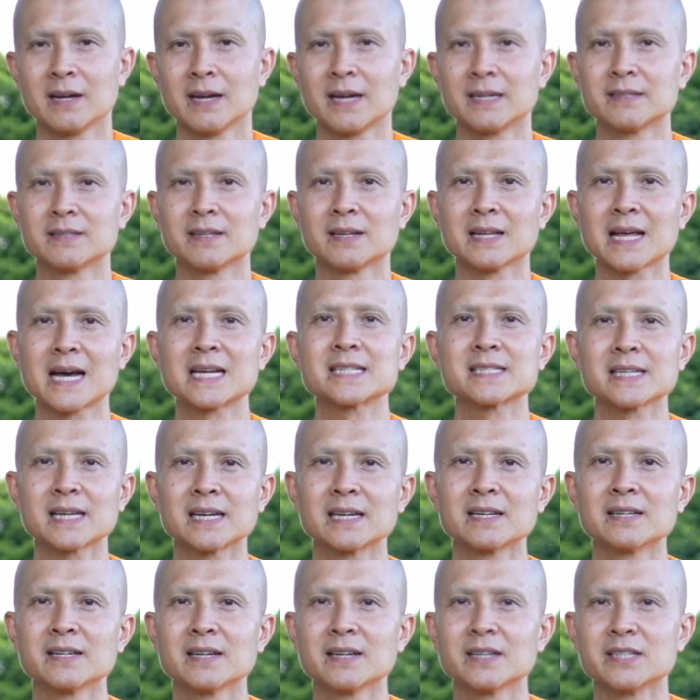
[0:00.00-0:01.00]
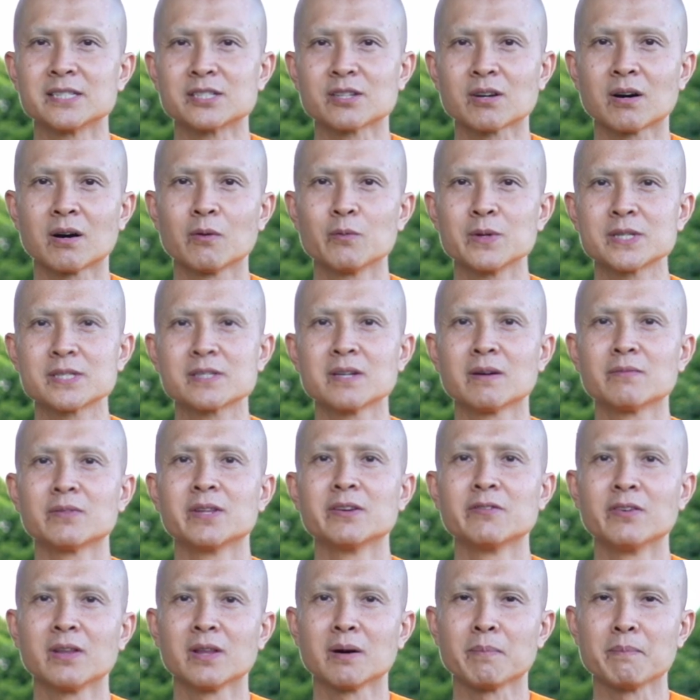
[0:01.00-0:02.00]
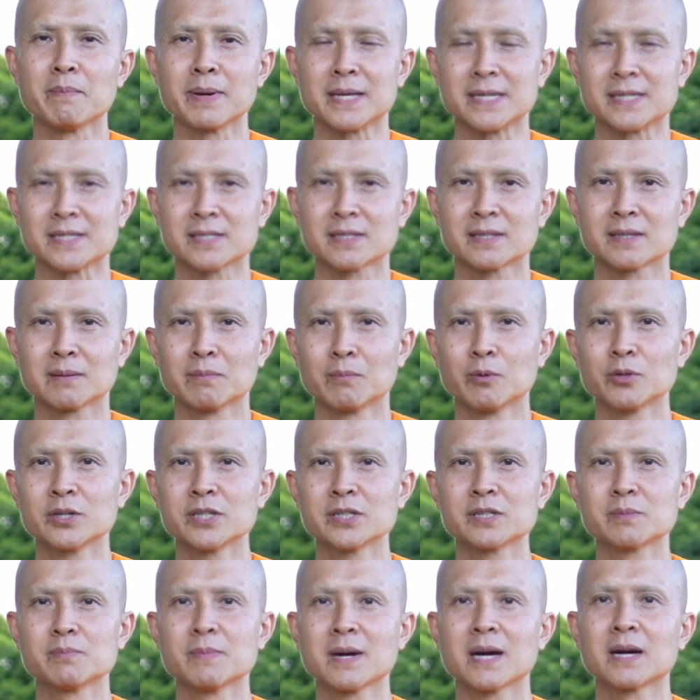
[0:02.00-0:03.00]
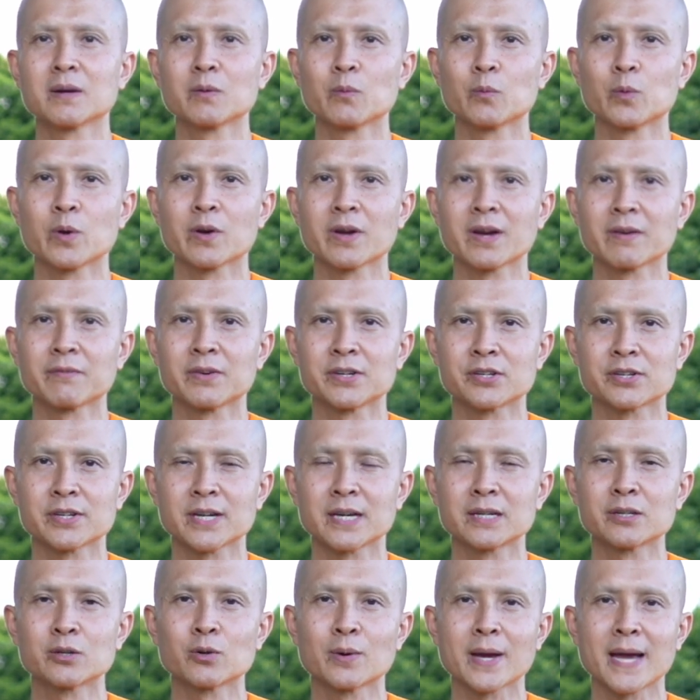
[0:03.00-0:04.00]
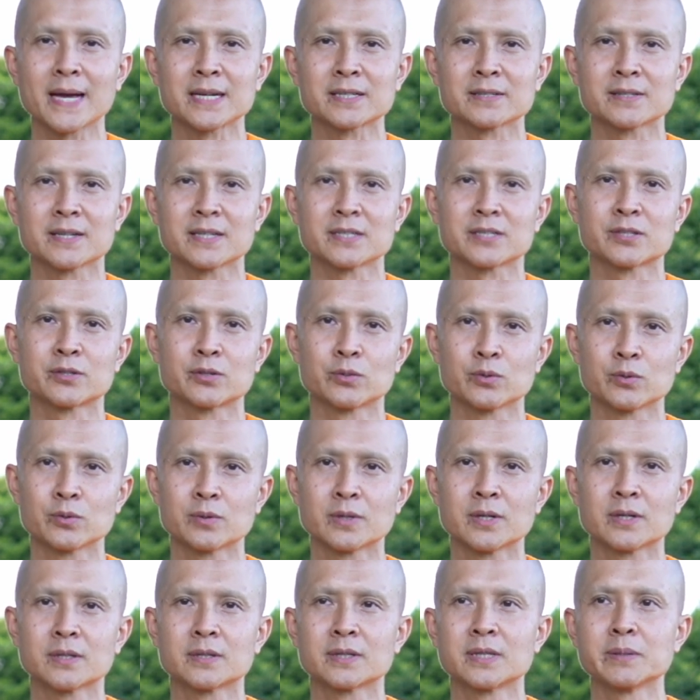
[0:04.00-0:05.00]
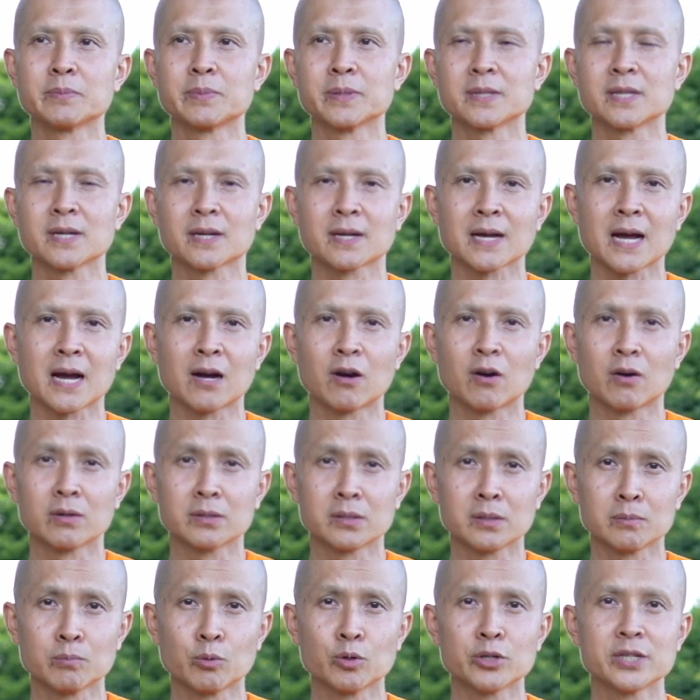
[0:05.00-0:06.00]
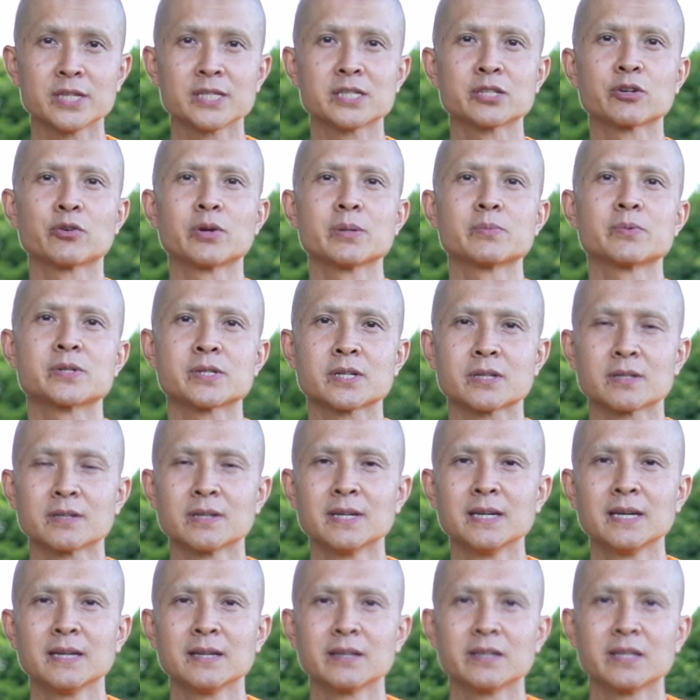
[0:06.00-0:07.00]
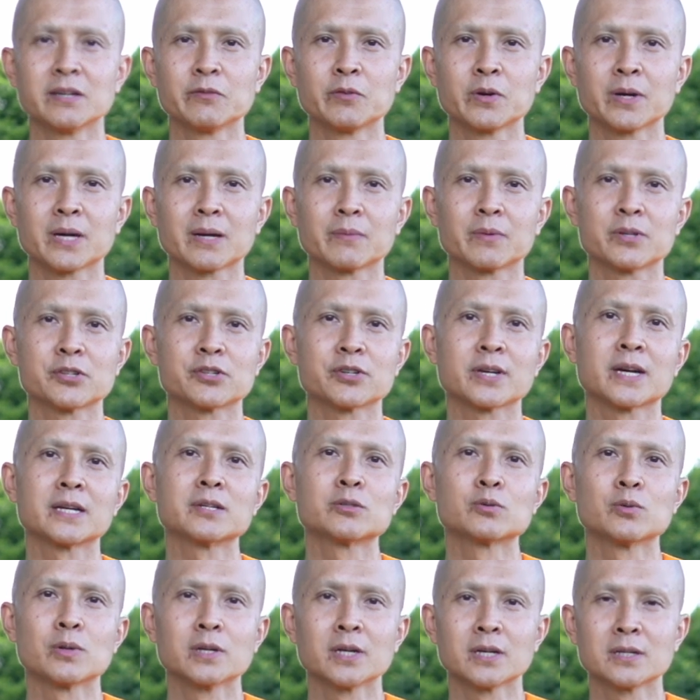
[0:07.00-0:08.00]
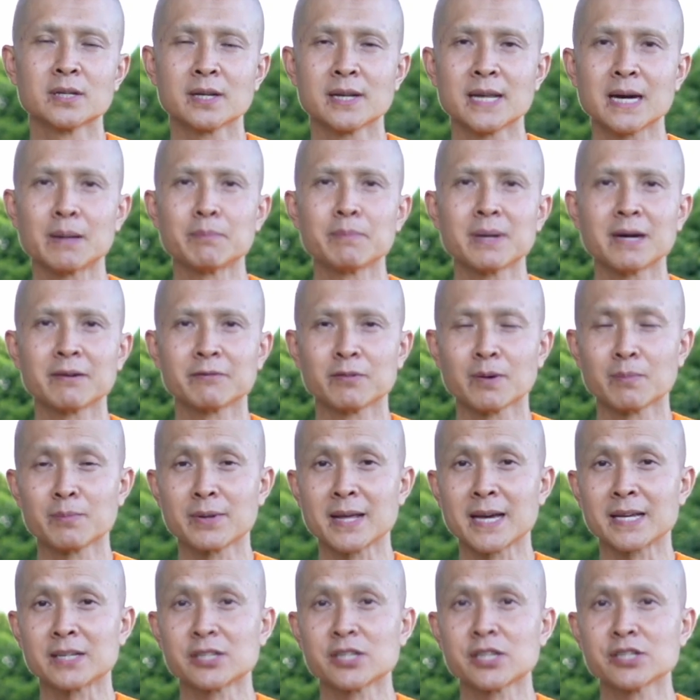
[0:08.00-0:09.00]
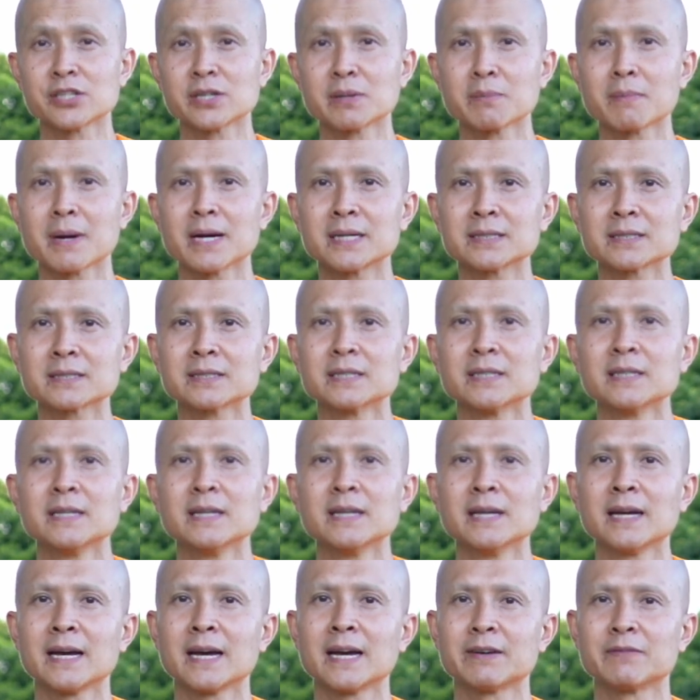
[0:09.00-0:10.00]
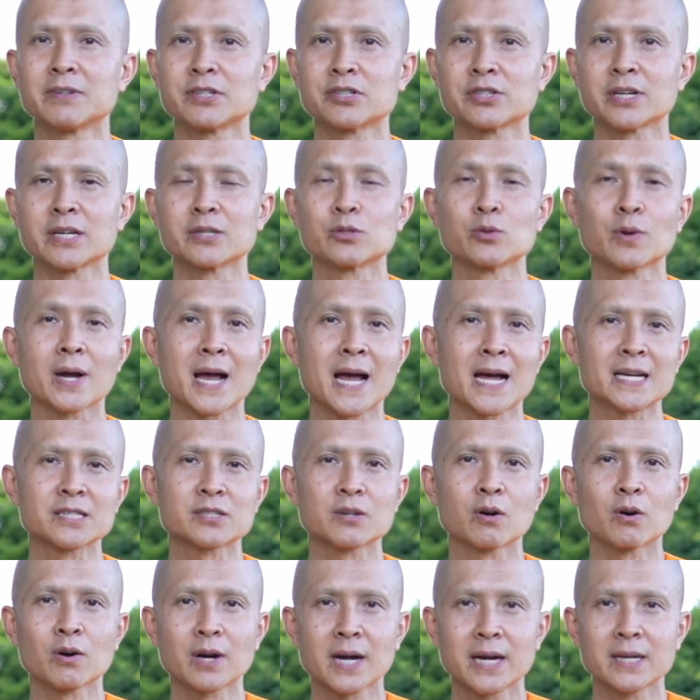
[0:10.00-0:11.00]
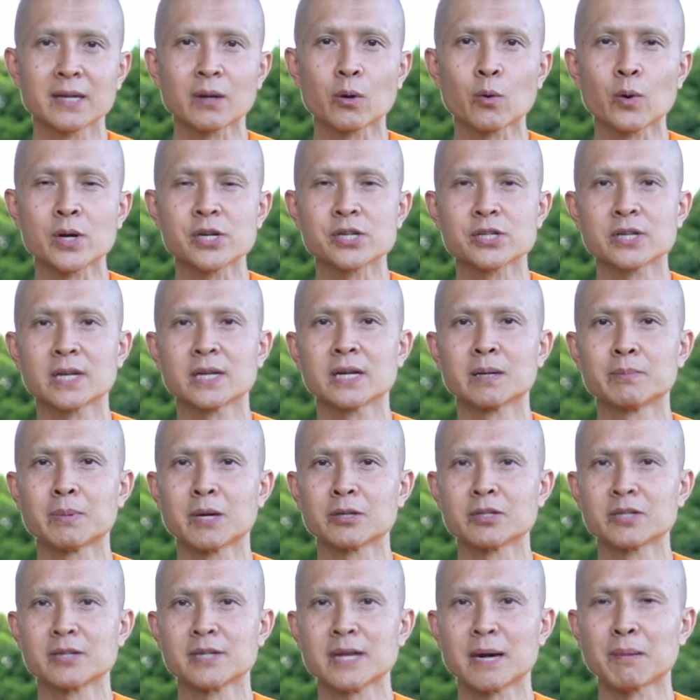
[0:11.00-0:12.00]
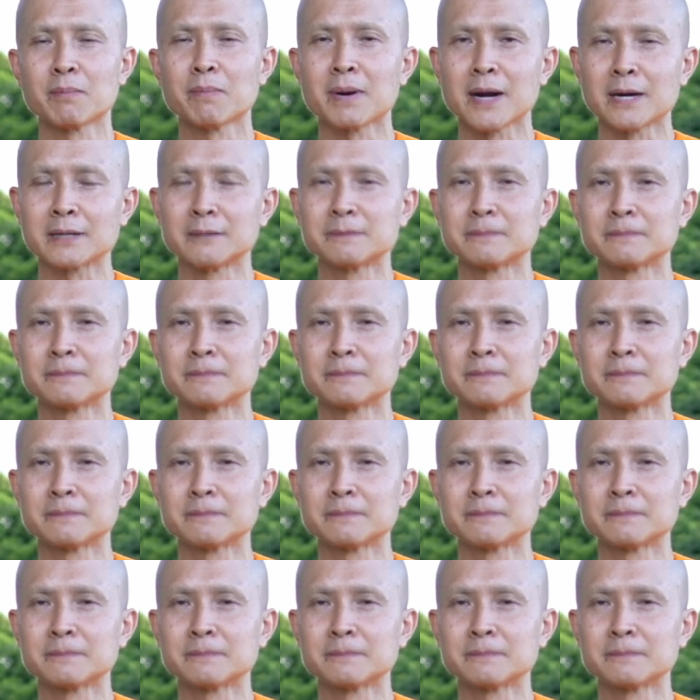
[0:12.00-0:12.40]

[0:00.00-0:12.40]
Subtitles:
And the last area is called wisdom development. Buddhist monks will have a chance to access to the Tipitaka or the Buddhist scripture. They will have a chance to learn the Dhamma from their teaching monks, have a chance to ask all kind of questions about the Dhamma.